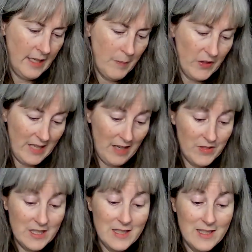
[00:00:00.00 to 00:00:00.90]
I'm gonna
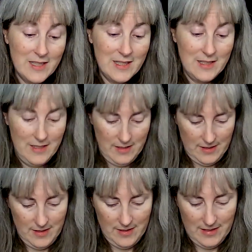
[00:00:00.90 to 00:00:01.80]
have to
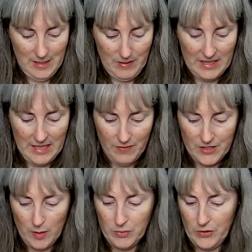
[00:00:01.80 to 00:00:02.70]

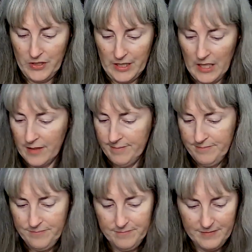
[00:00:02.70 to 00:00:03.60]
upload it again,
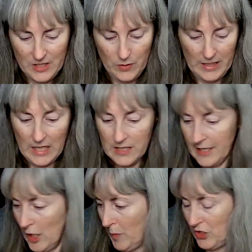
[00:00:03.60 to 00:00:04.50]
so I can't
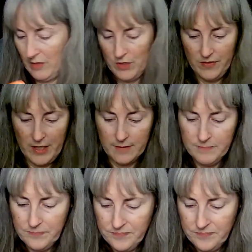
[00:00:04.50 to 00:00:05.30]
tell you how much I've done there,